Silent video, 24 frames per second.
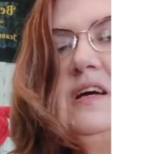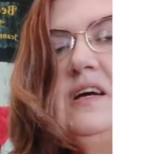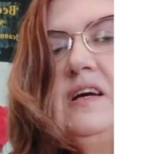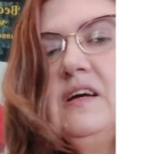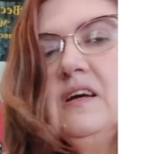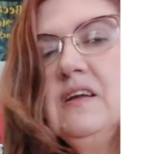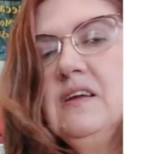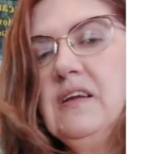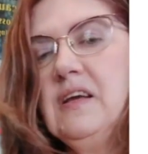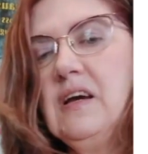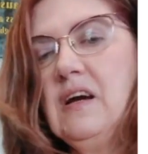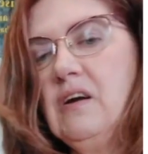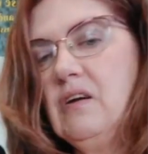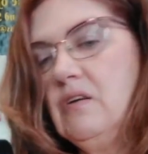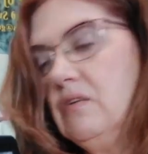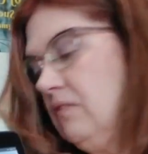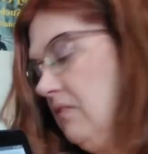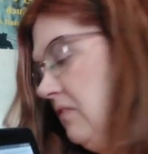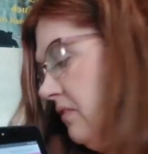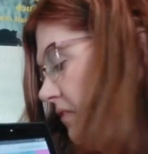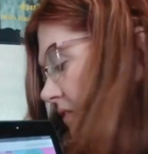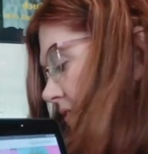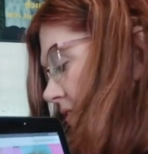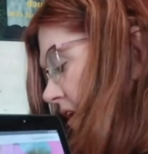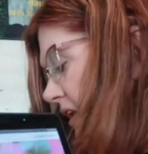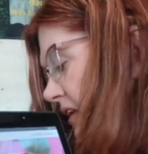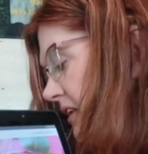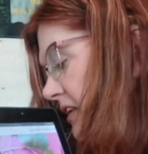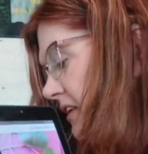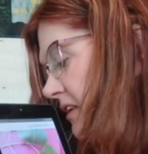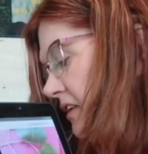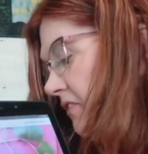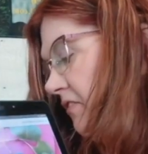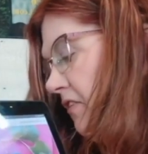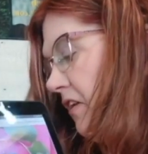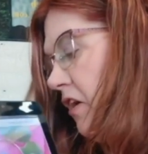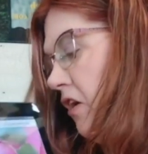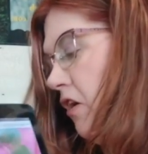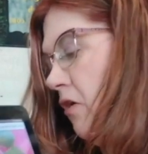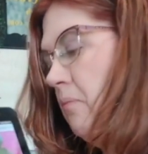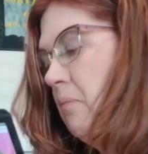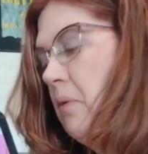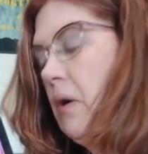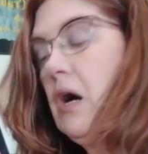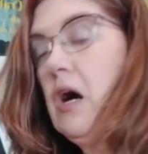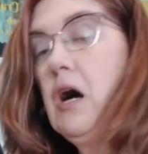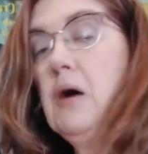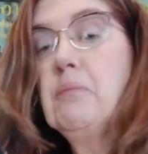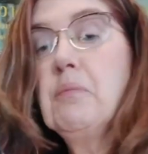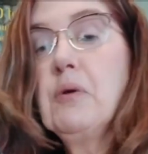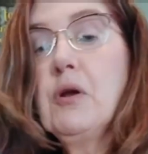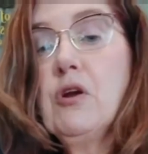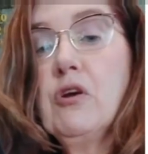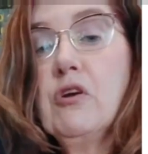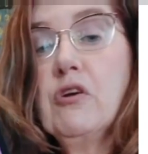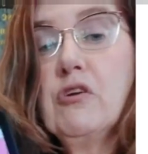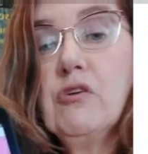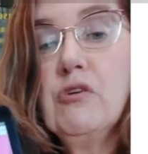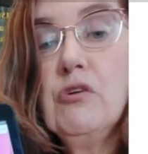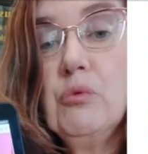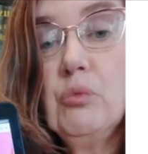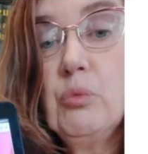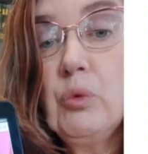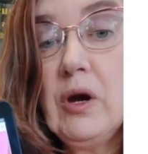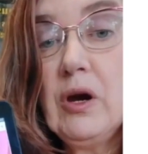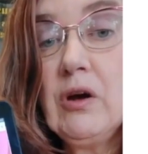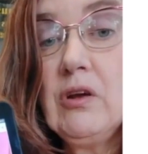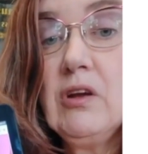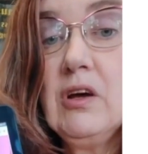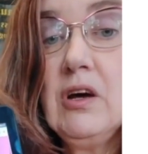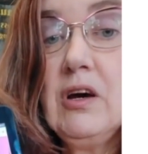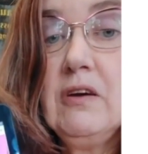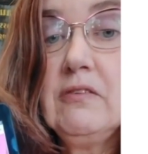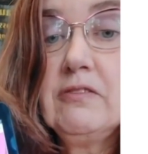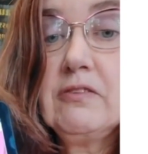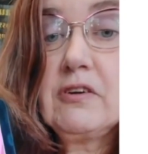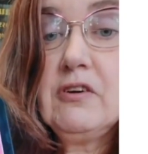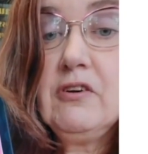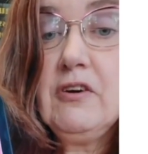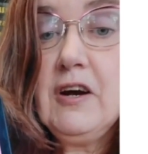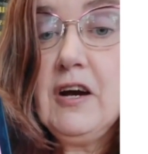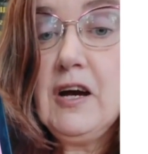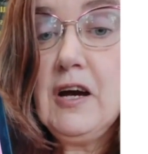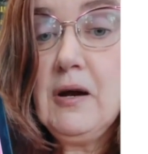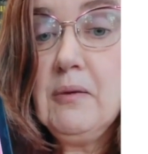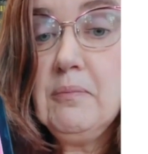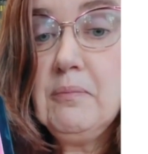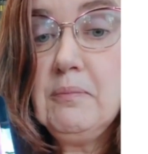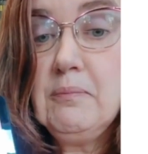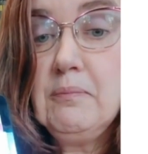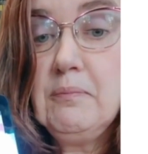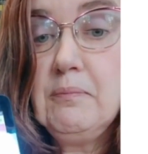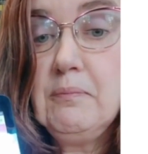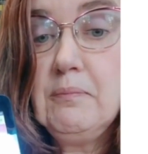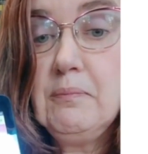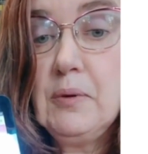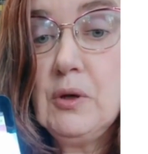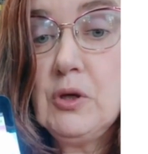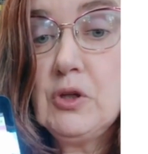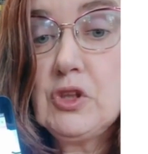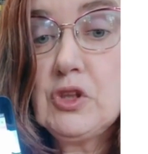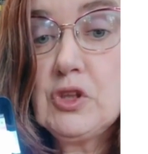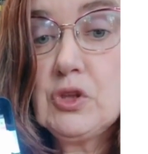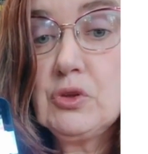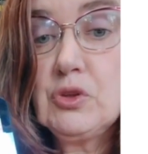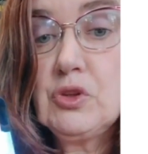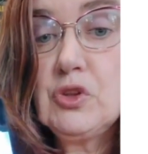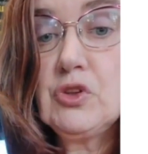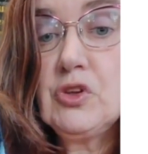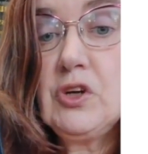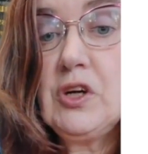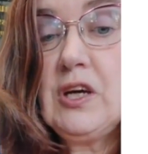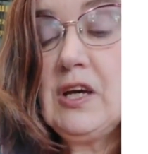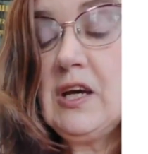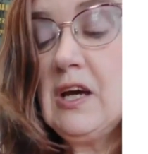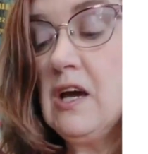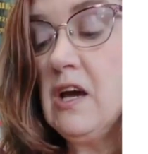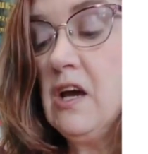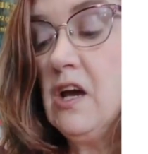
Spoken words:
Now, this is a very popular, well-loved crab bush or tree,